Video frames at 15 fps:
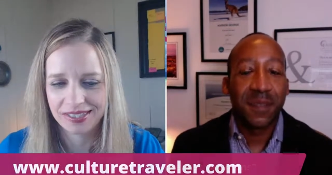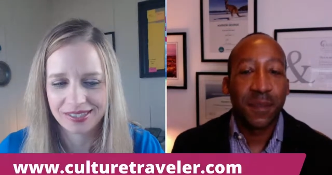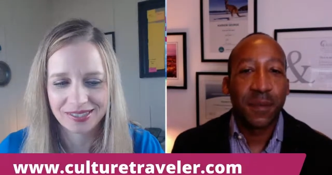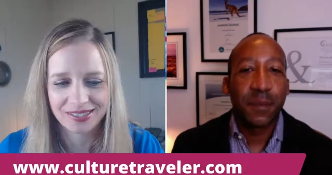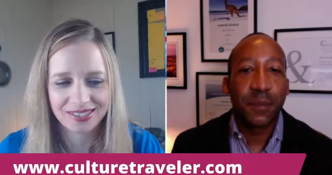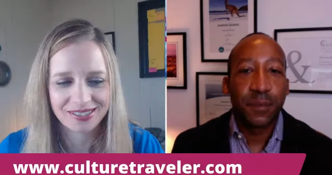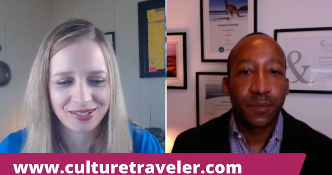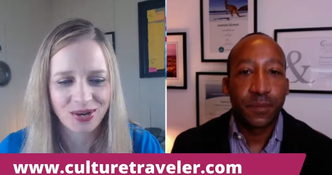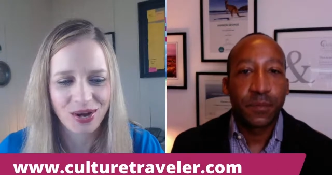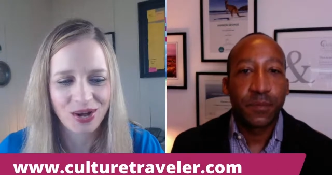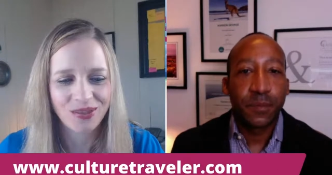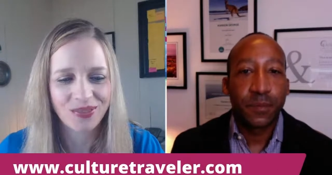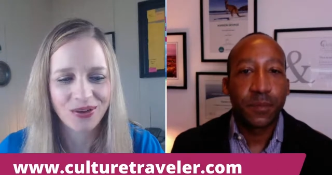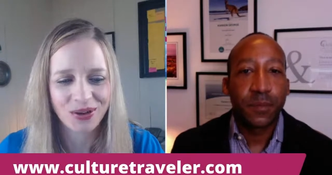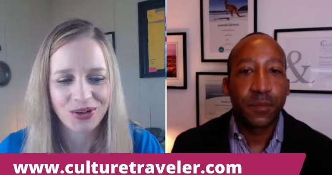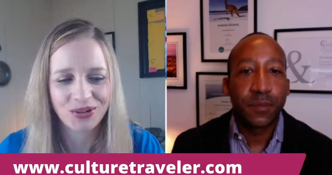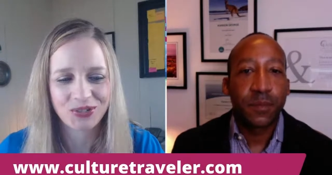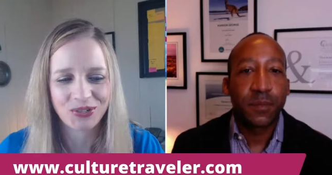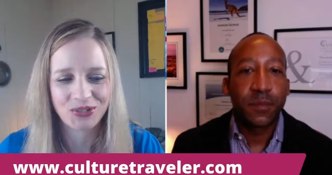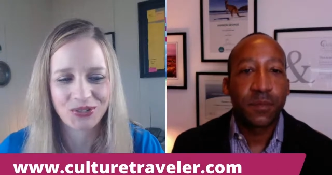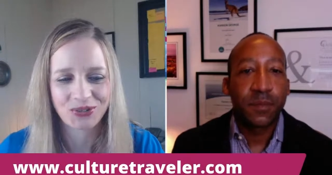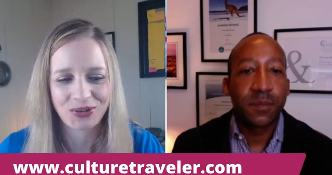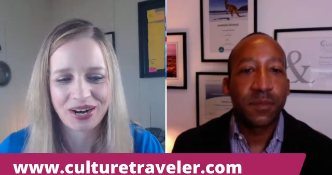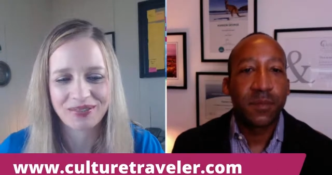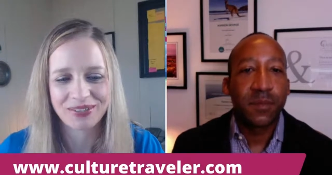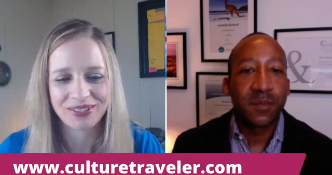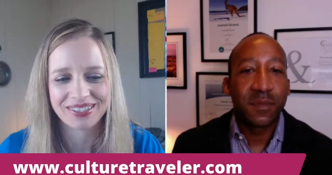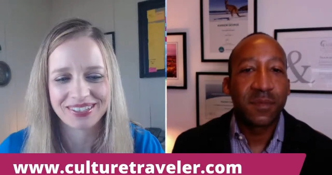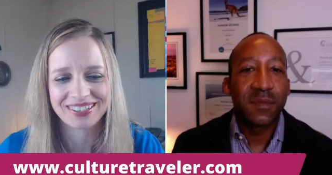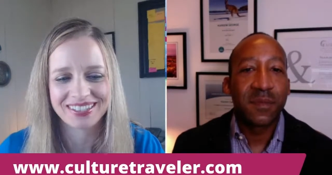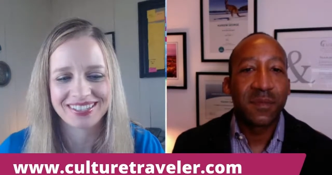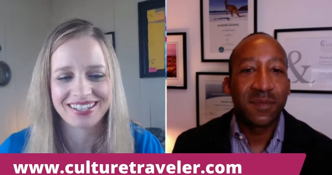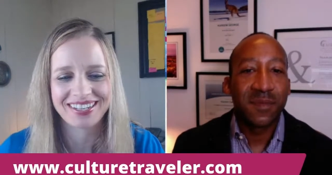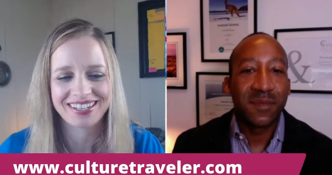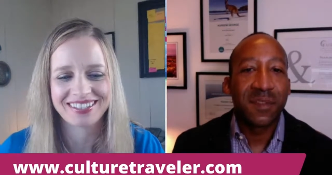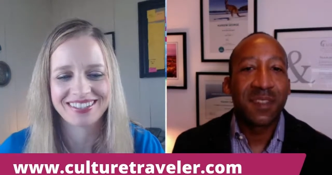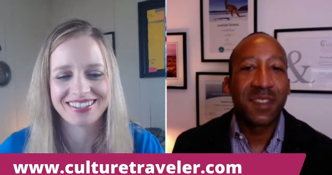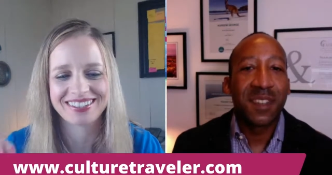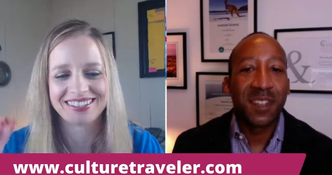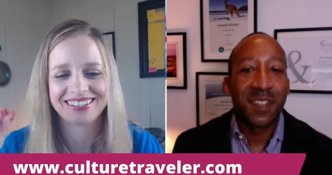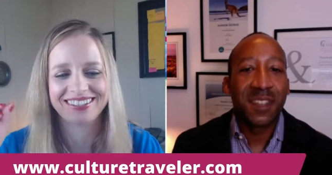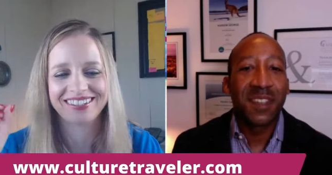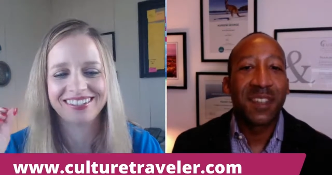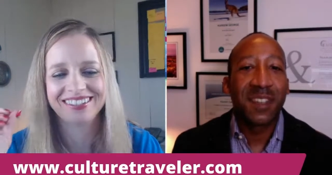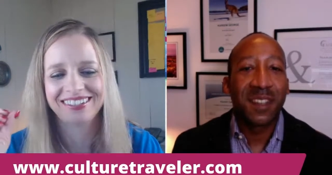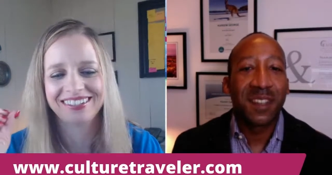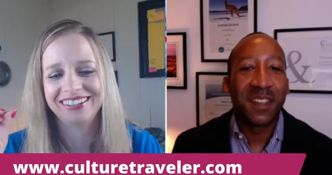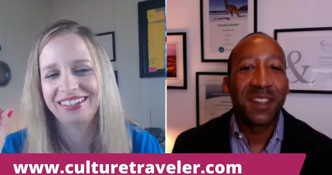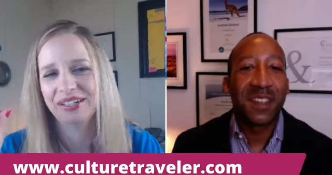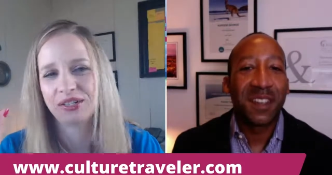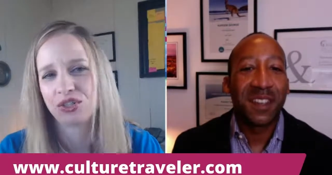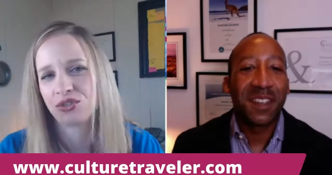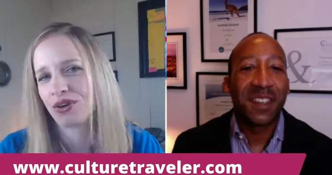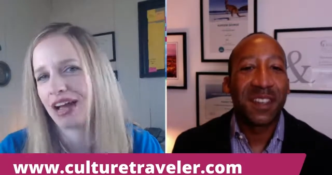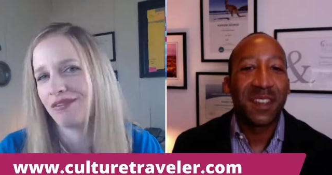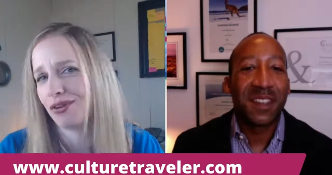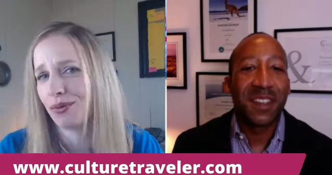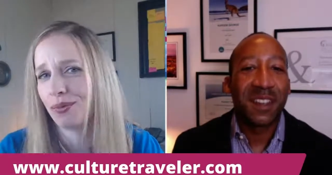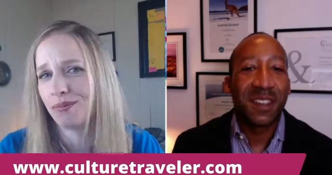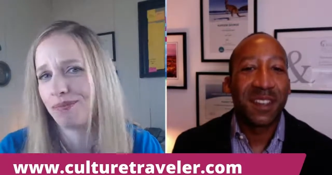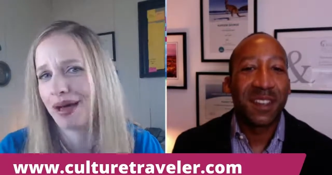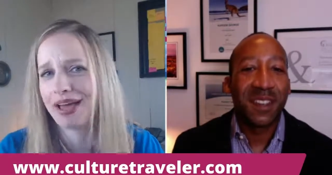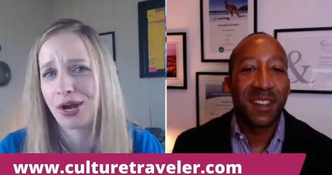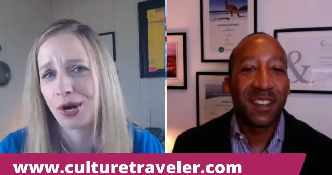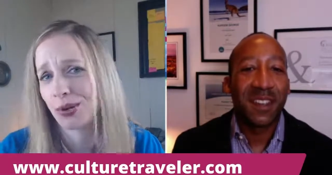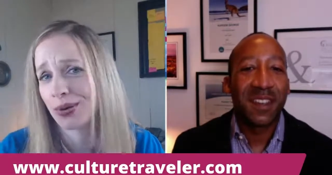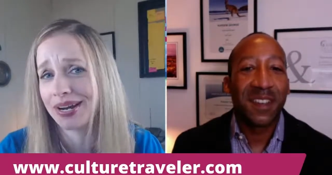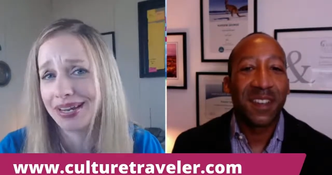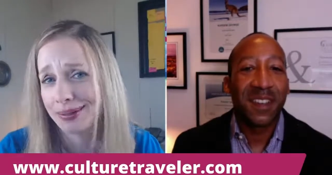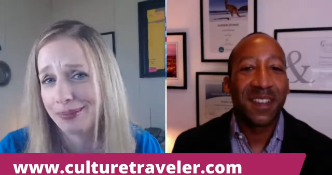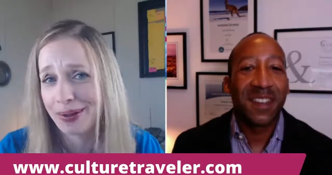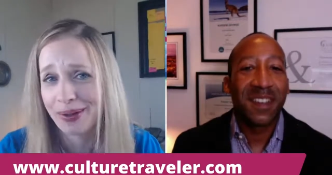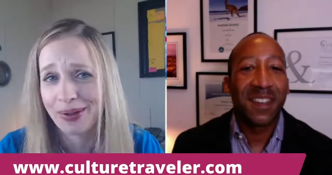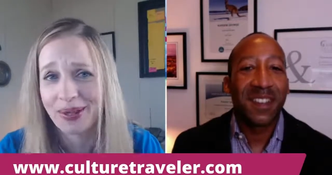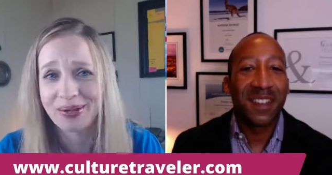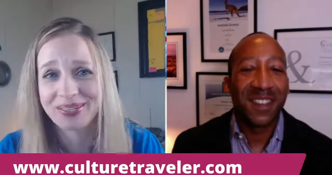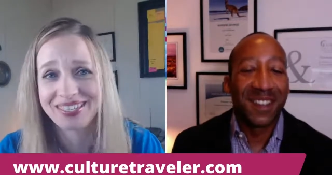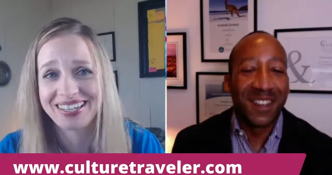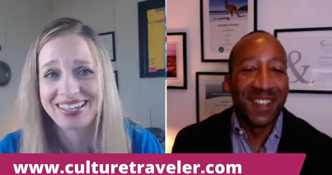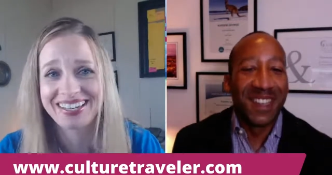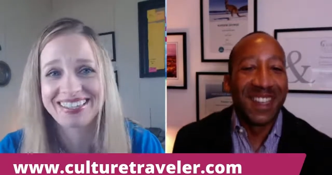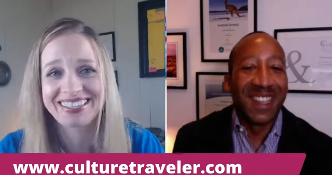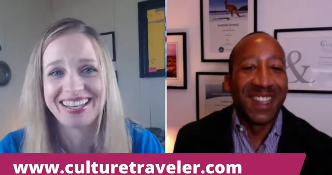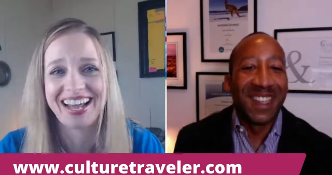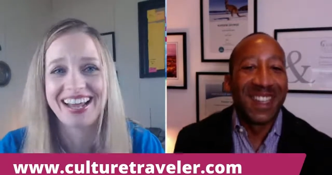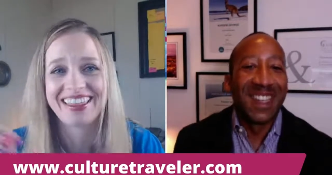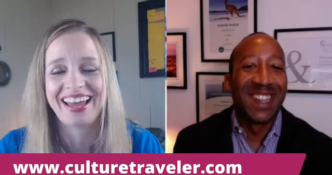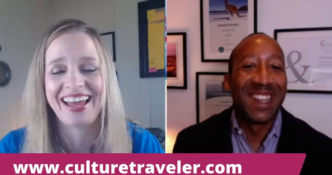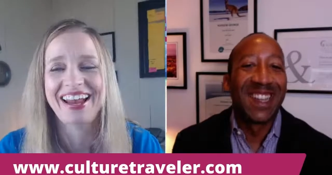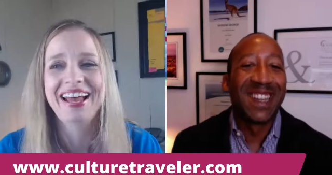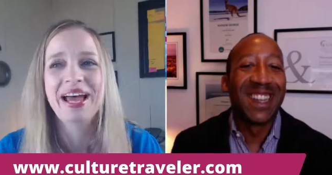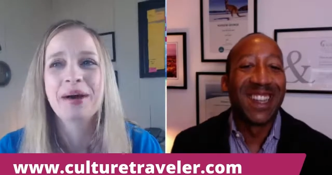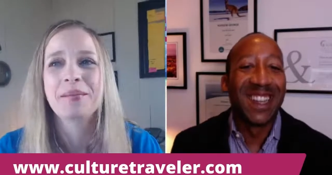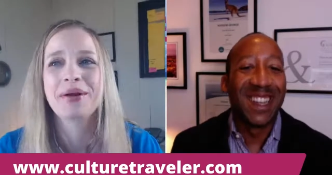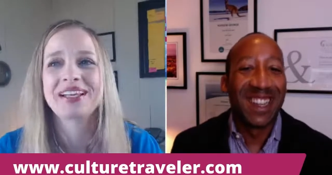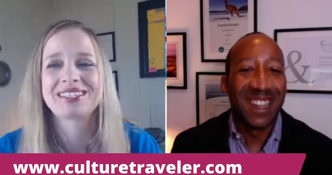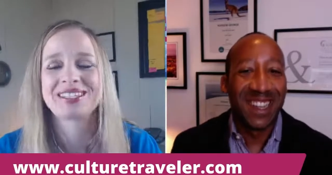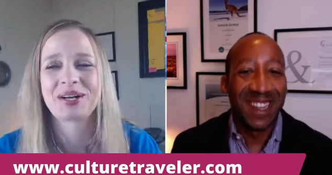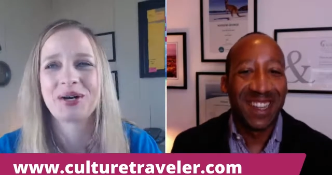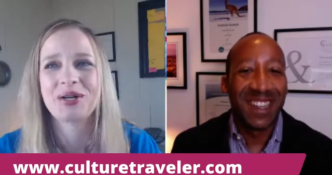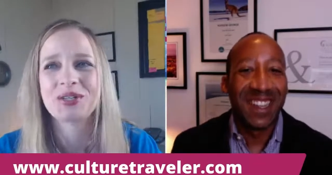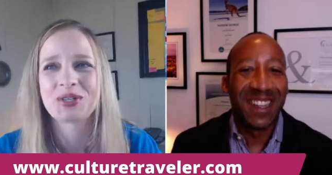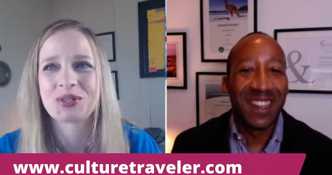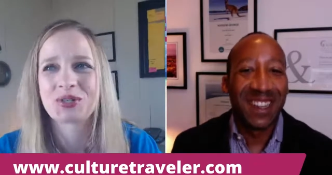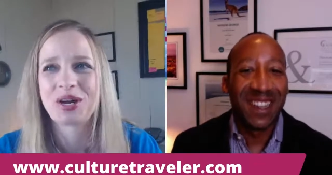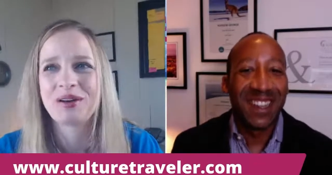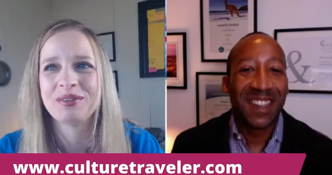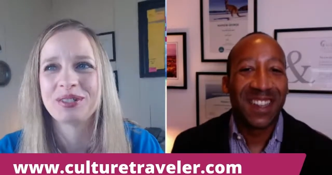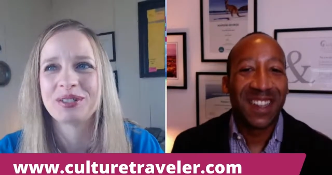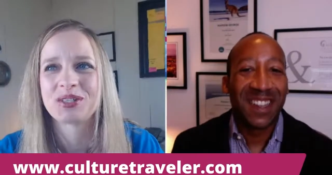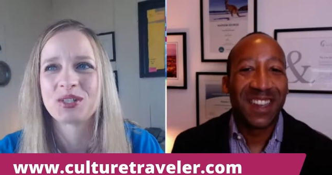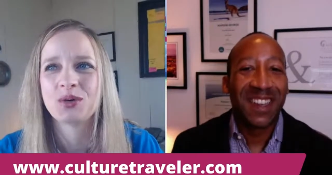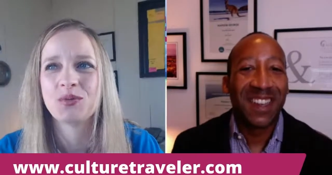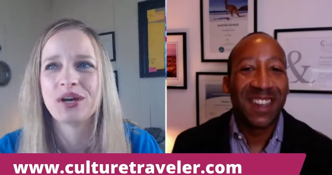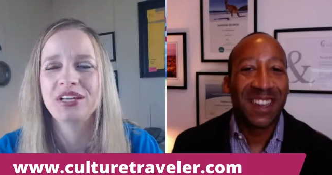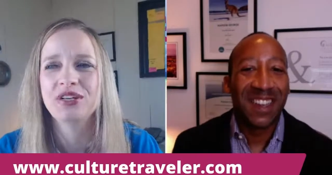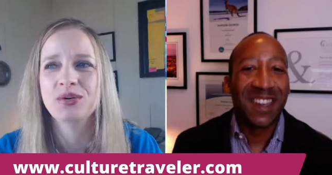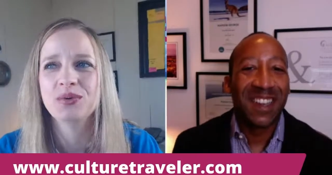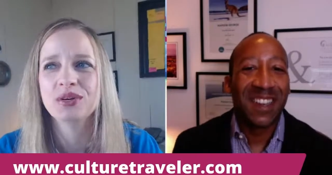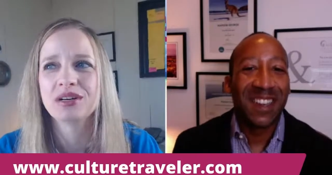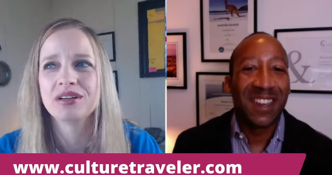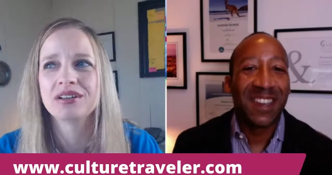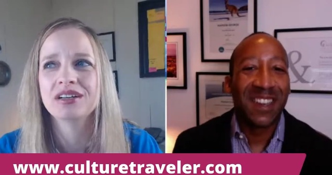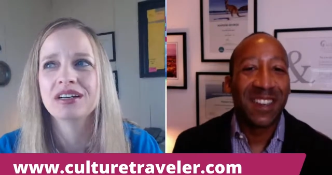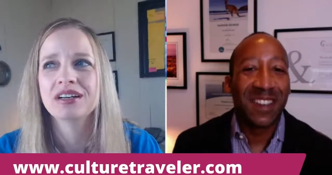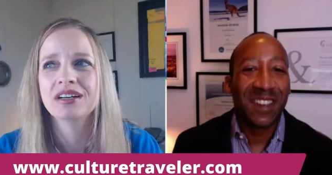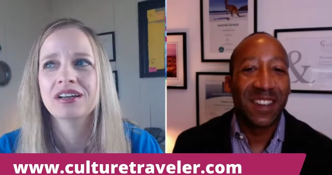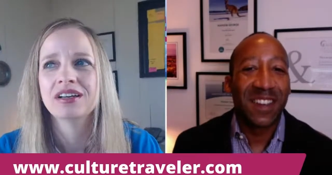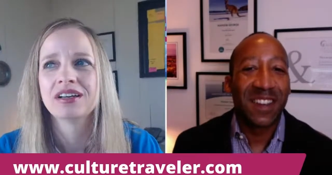Speaker 1: It's it's called the Culture Traveler. It's not just you know, travel by Kareem LLC. It's not that, but it's the culture traveler. So when you were